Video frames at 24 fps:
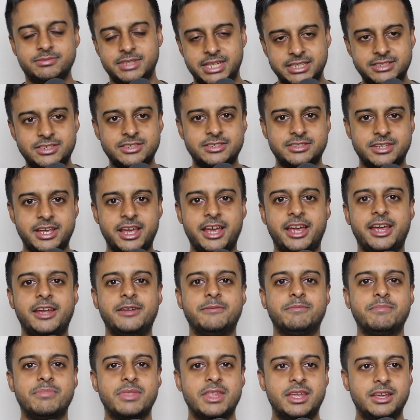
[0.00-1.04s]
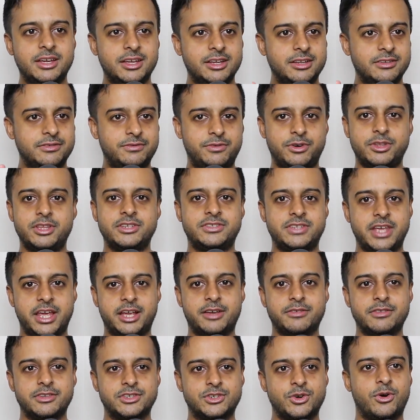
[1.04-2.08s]
just say, for the sake
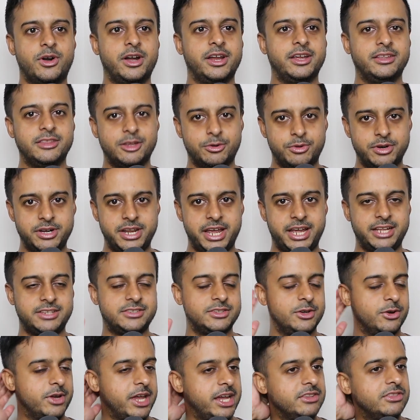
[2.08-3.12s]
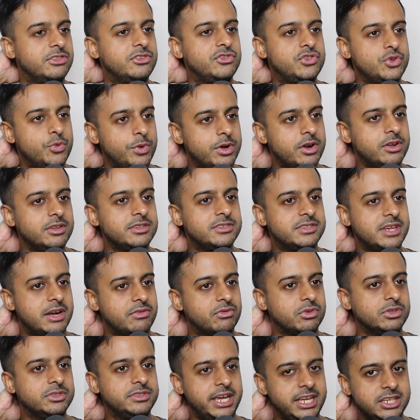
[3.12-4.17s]
of the story, there were dates. Okay. She went on
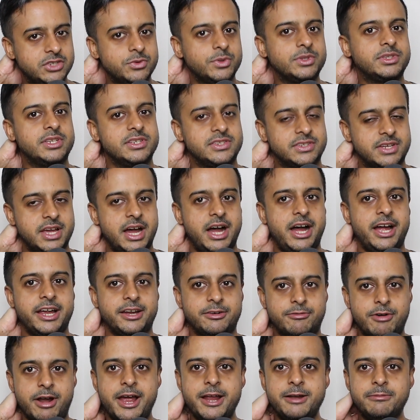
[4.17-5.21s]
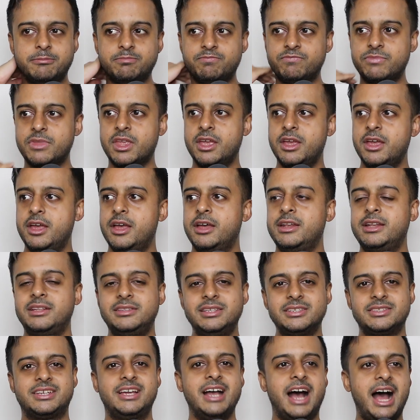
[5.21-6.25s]
several dates with this guy, right? Now,
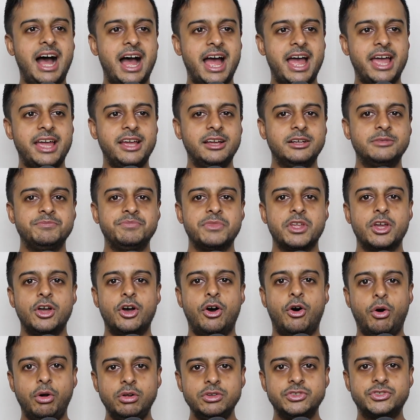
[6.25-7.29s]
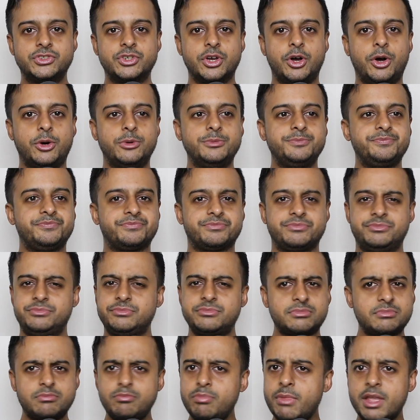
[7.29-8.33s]
this guy also
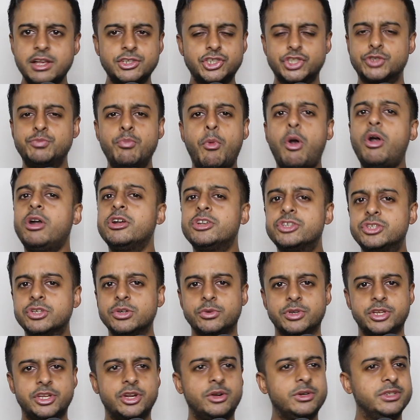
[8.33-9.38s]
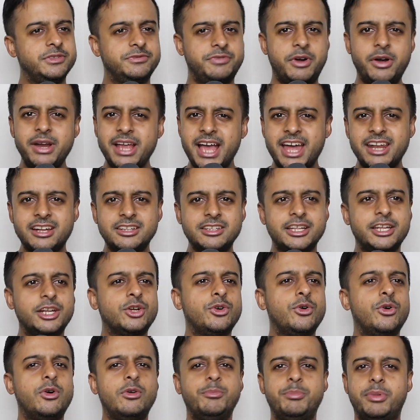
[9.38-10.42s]
smart dude, he's very
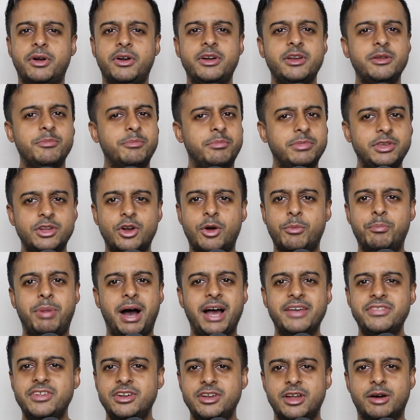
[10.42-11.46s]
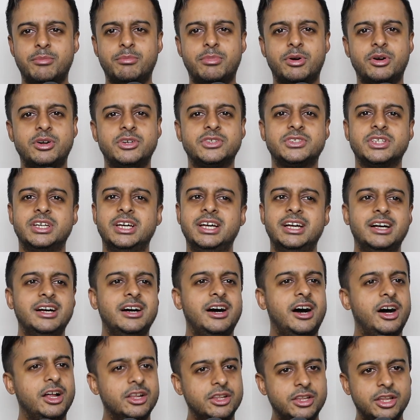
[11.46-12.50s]
analytical, very, by the numbers,
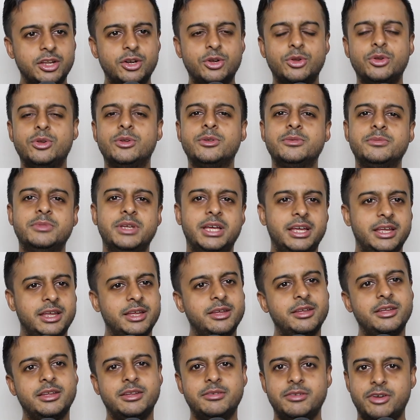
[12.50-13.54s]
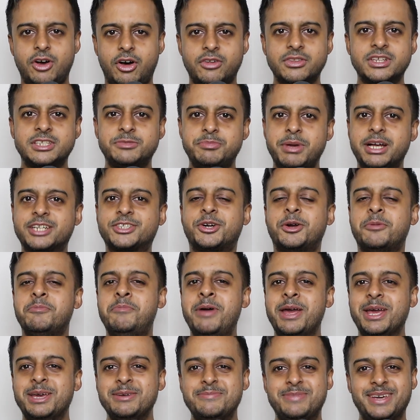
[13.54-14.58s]
a little on the spectrum,
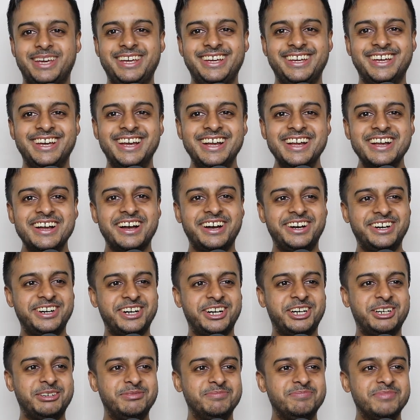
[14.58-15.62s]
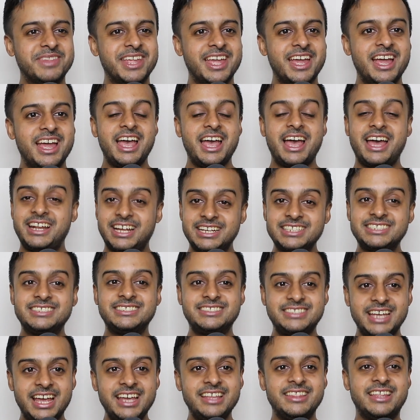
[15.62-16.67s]
maybe. And I
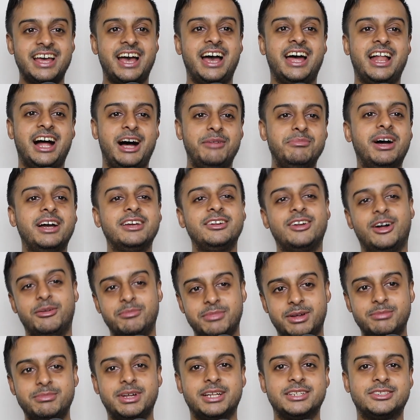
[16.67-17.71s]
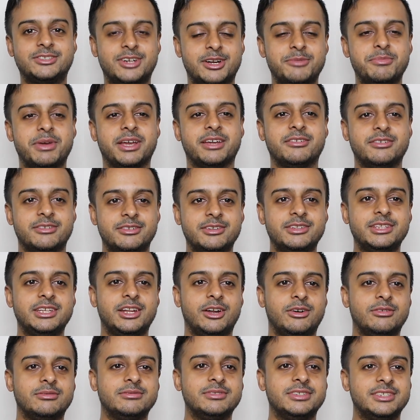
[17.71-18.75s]
say that I'm not trying to make,
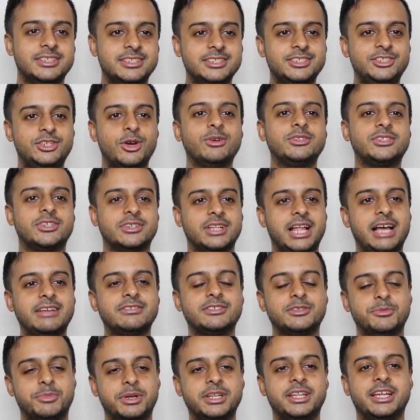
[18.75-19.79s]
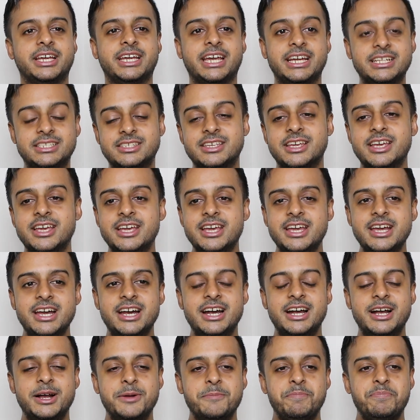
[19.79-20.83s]
jokes here last week, but like,
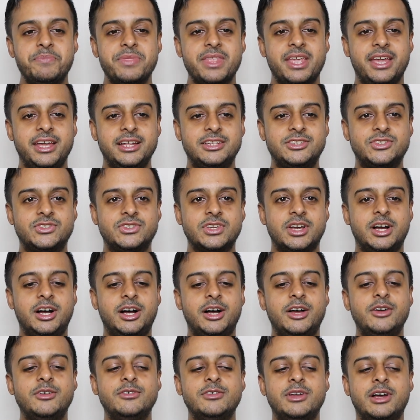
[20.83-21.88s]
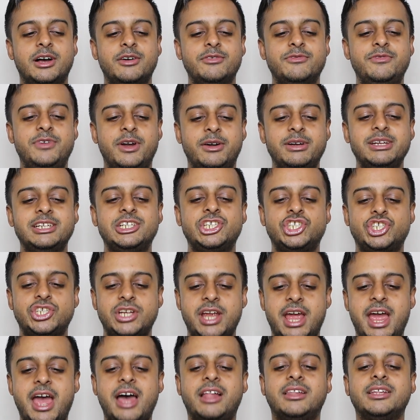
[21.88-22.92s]
it's a very
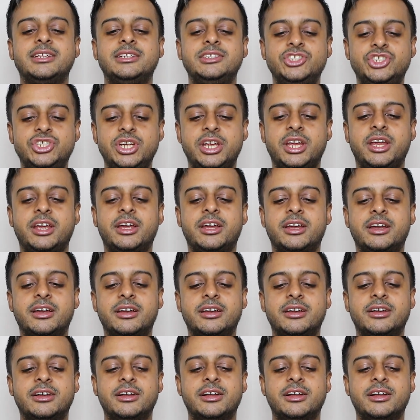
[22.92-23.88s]
challenging,